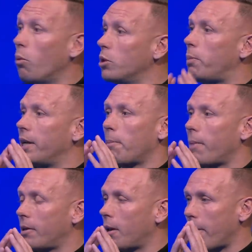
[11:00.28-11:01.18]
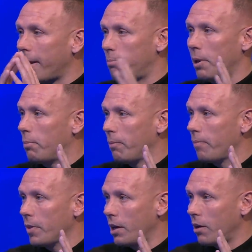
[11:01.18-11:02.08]
always been the, the main people.
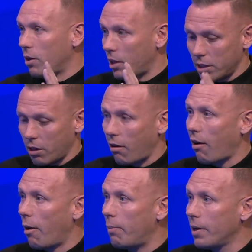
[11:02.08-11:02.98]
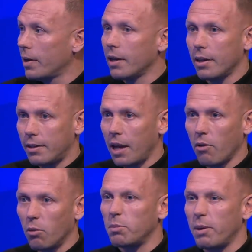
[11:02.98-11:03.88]
You know, the, as a club, they've
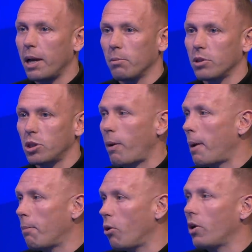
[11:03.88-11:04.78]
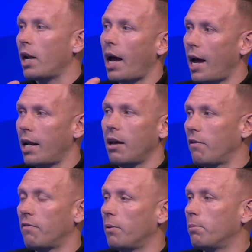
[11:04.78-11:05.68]
always been able to spend more than any
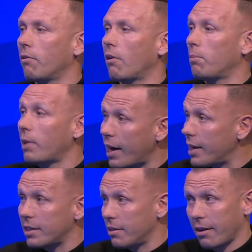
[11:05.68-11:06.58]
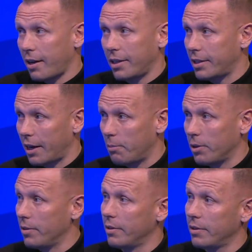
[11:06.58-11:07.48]
other football club. That isn't the case
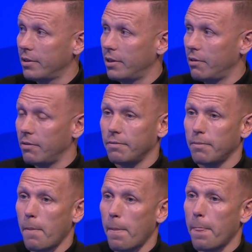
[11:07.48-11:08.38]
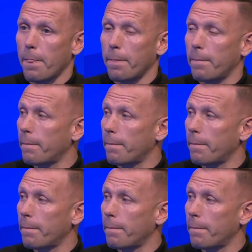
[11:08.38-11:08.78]
anymore. I think. But that, that's